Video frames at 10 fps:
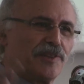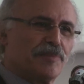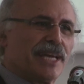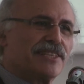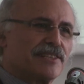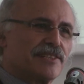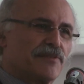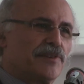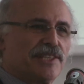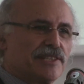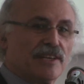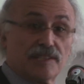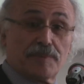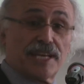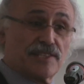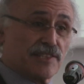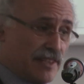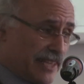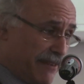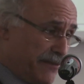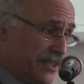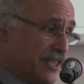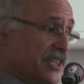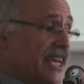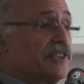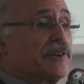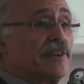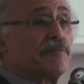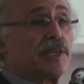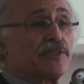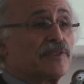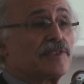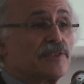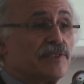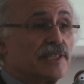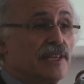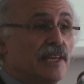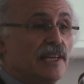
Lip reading: on the basis of risk, on the basis that they fit this category of mental disorder,